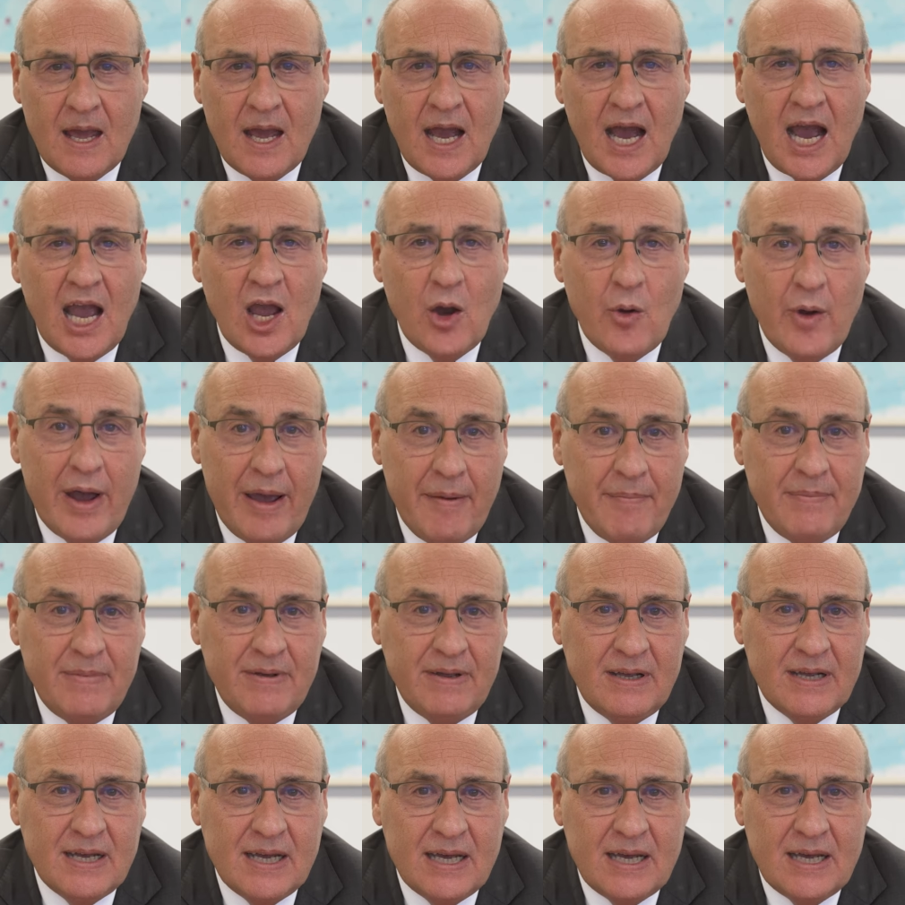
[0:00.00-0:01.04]
IOM,
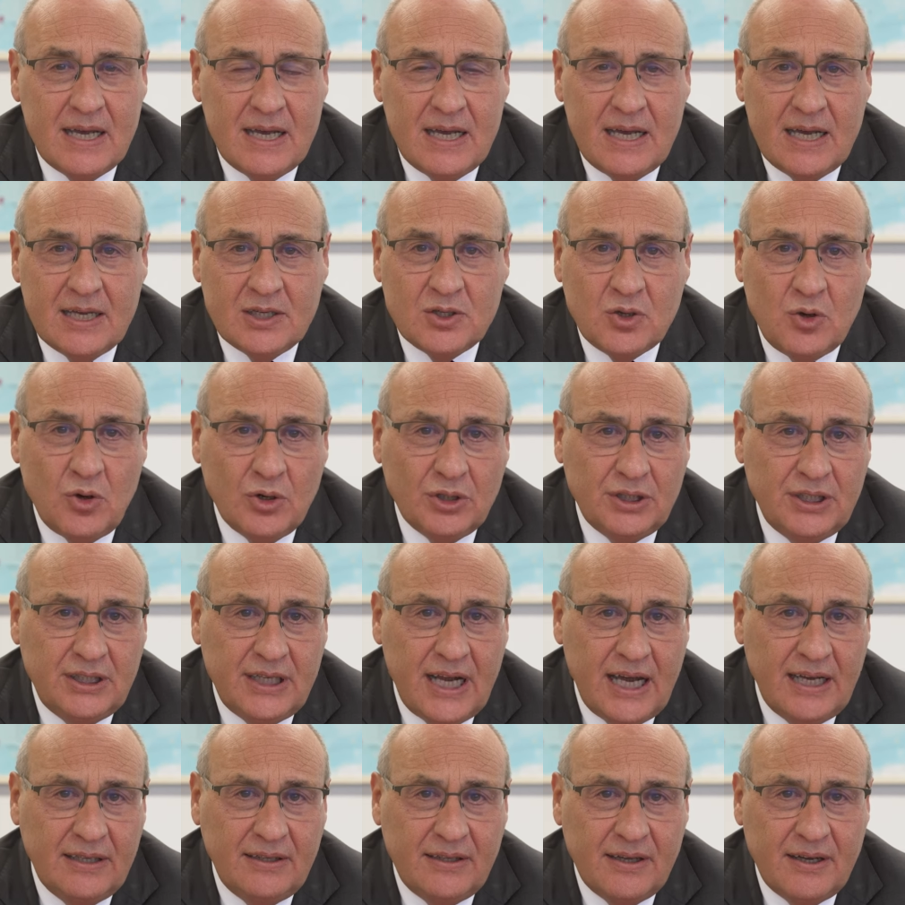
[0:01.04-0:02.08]
as
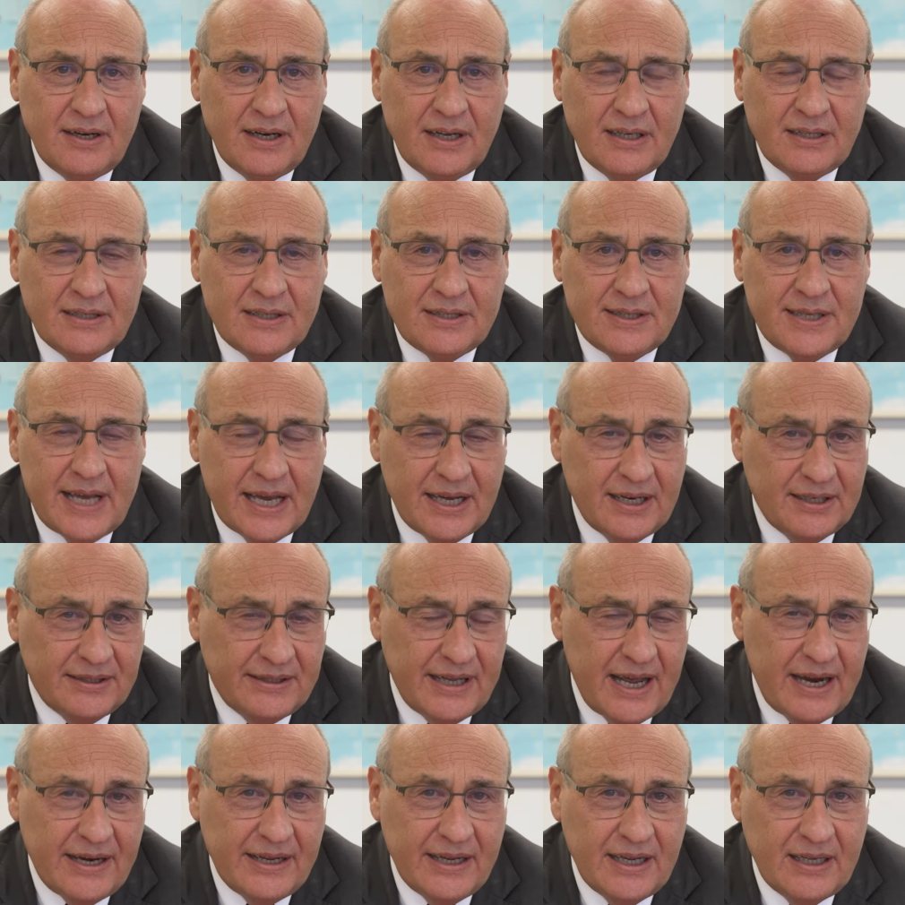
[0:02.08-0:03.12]
coordinator and
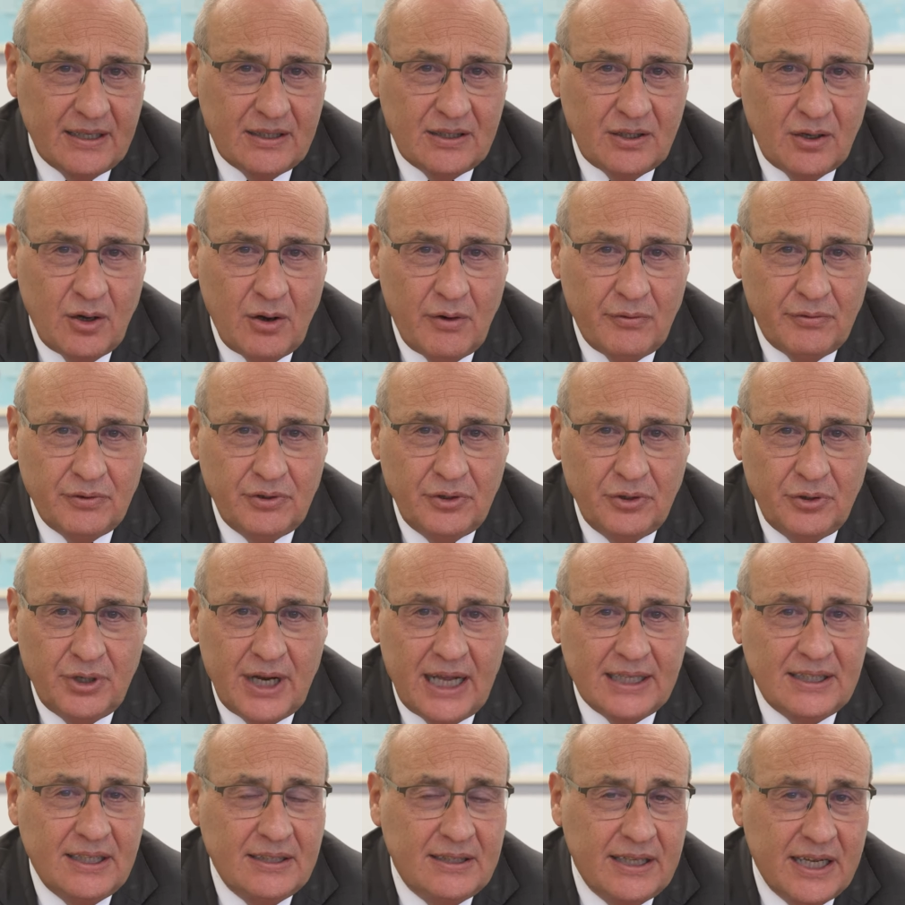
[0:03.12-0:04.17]
secretariat of the
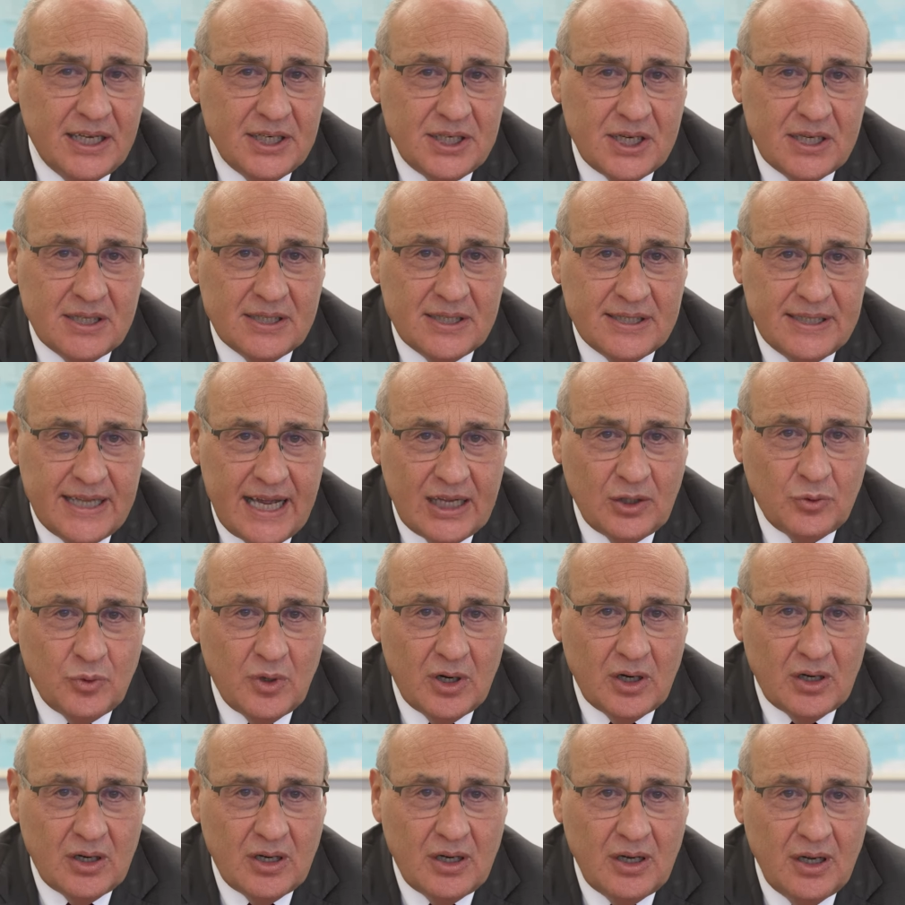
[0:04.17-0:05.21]
United Nations
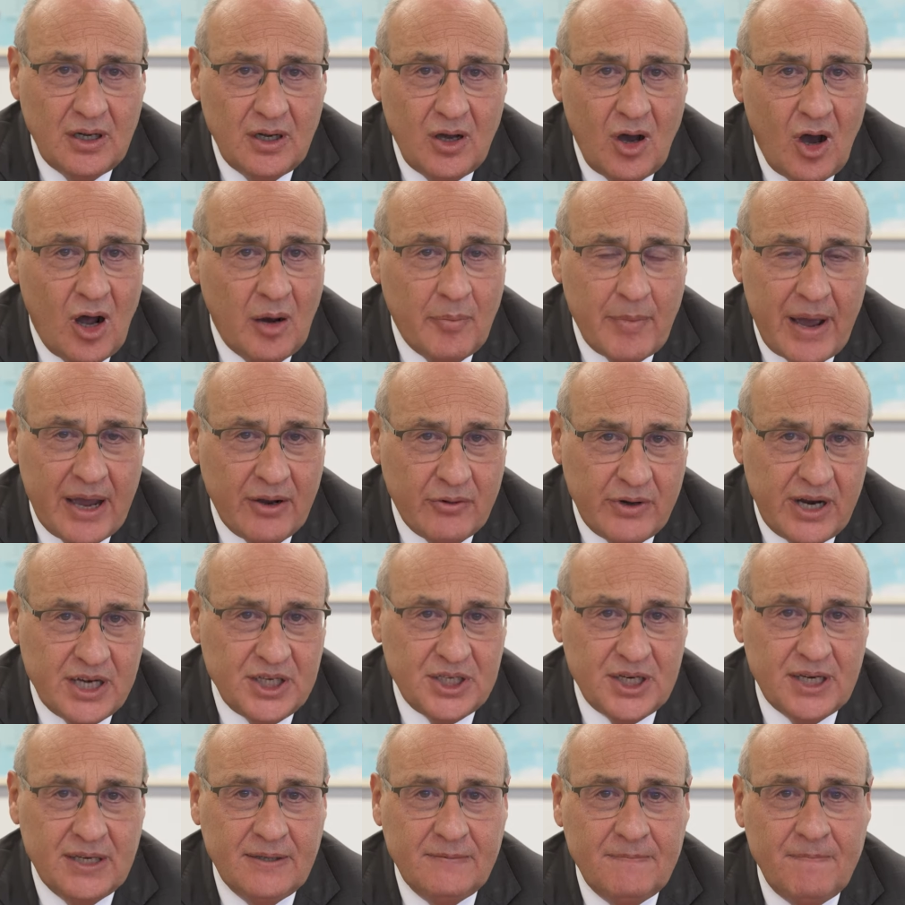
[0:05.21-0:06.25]
Network on
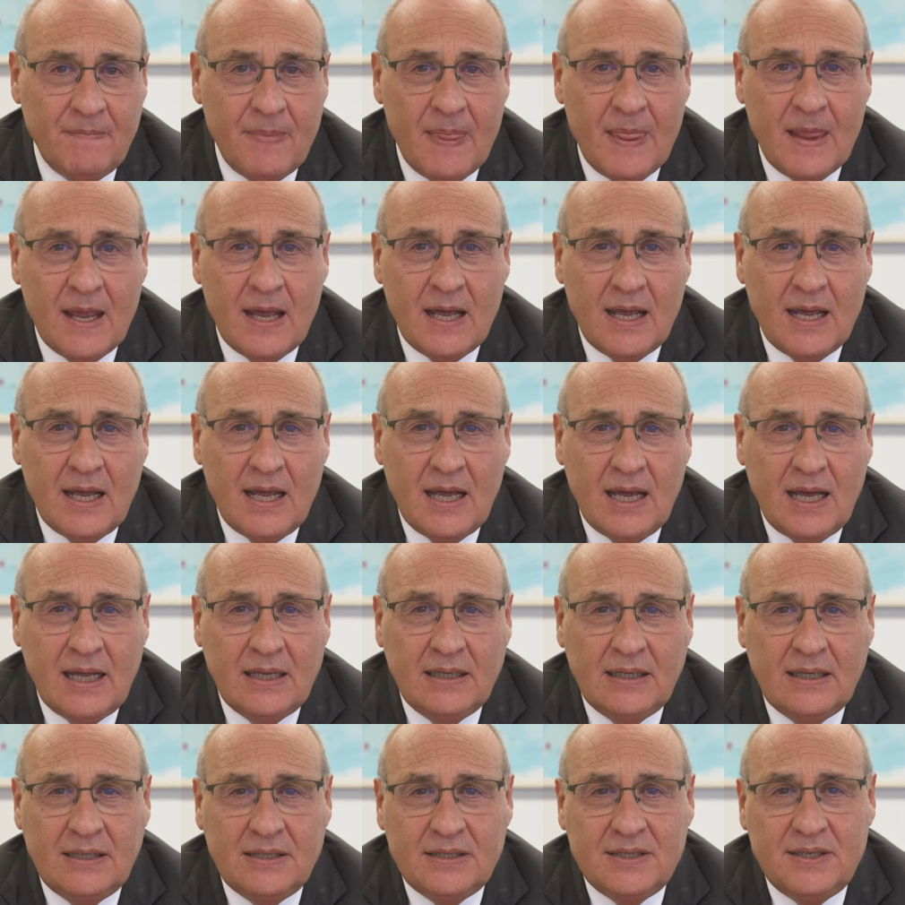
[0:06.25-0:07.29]
Migration, and
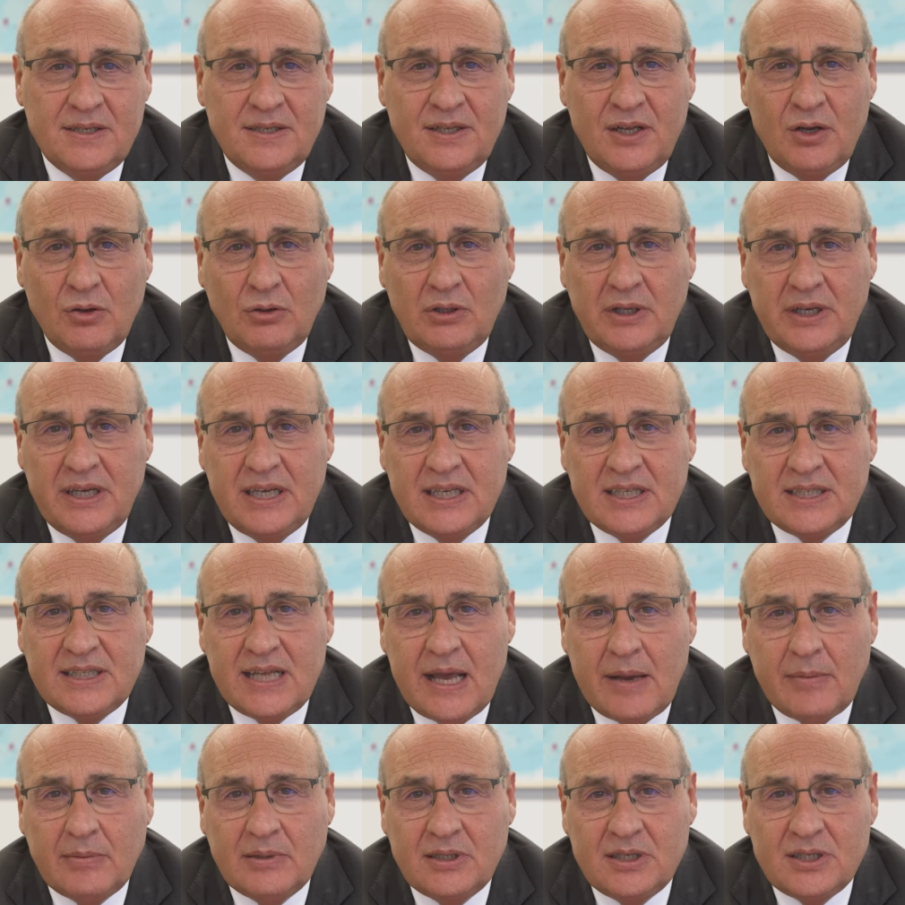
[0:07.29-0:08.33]
its newly
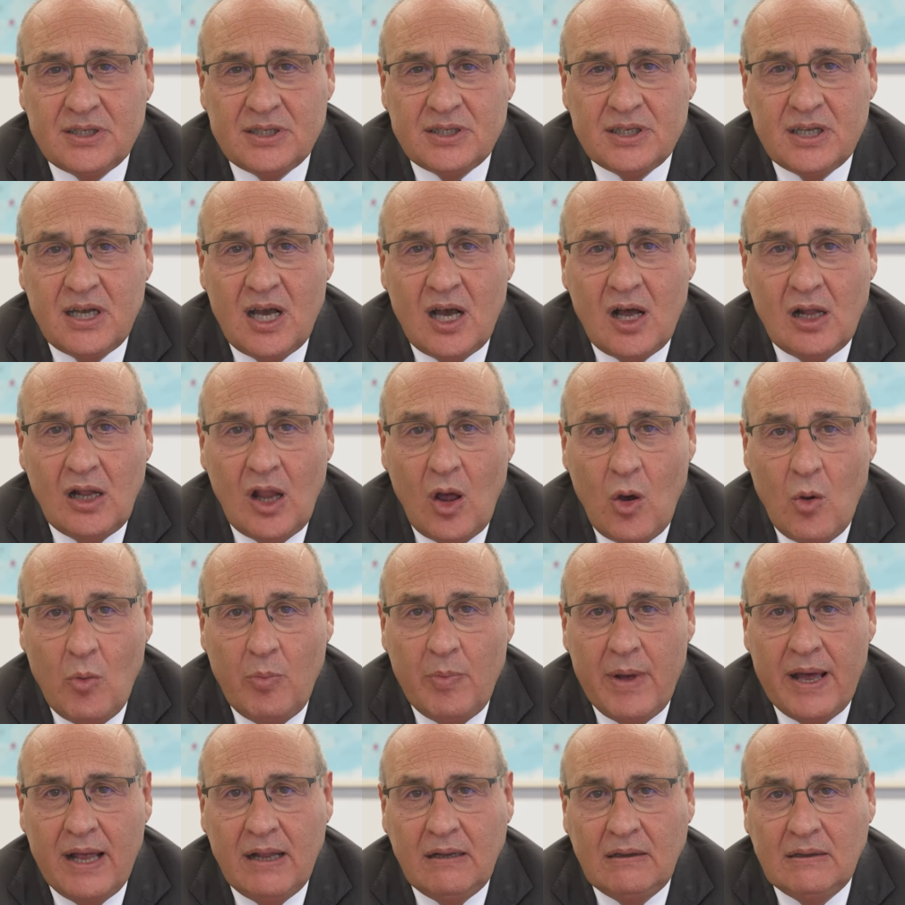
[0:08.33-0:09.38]
established
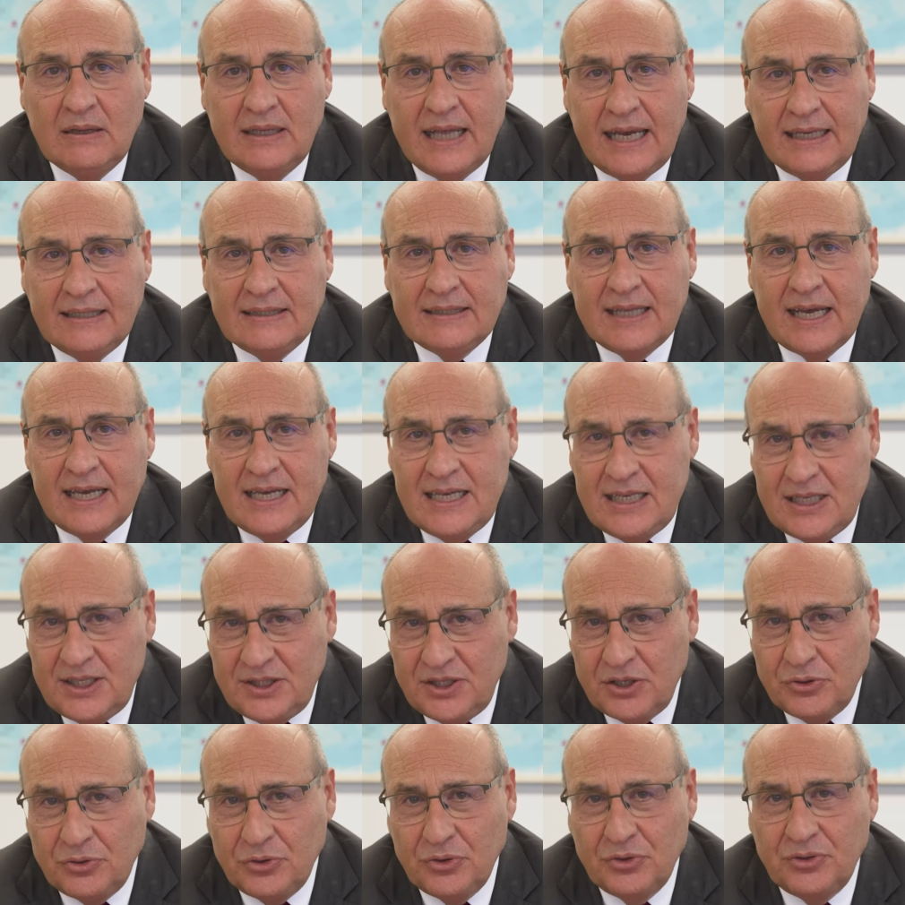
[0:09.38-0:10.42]
Global Data
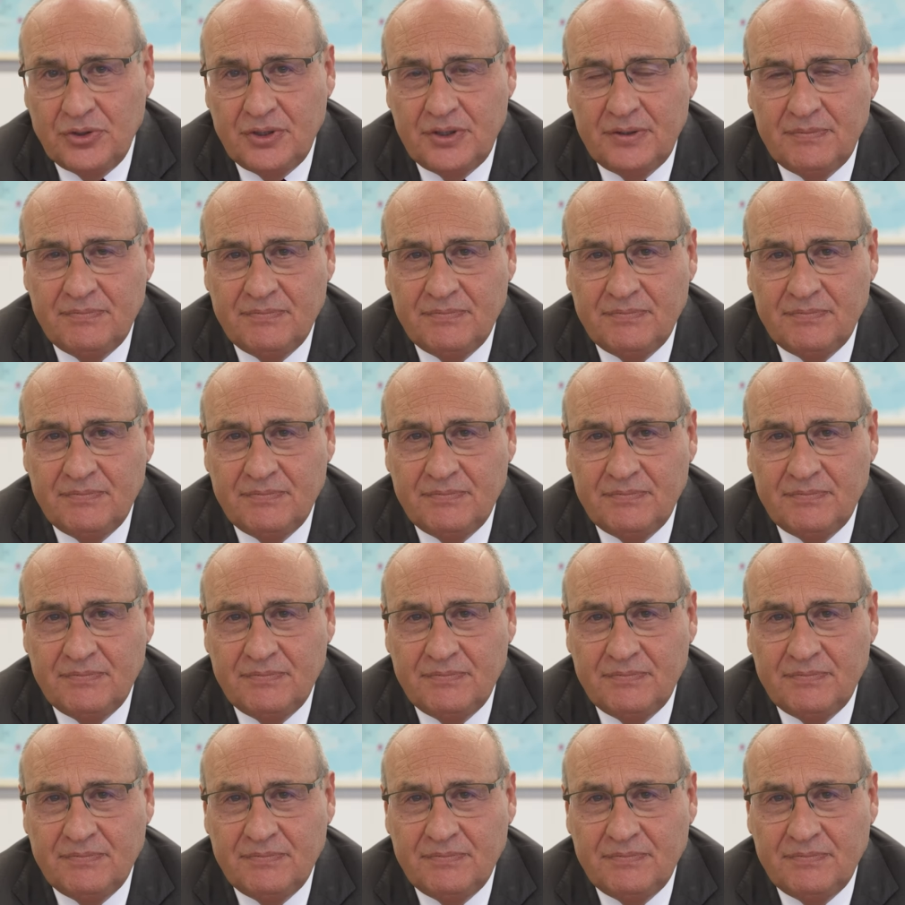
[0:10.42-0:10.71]
Institute,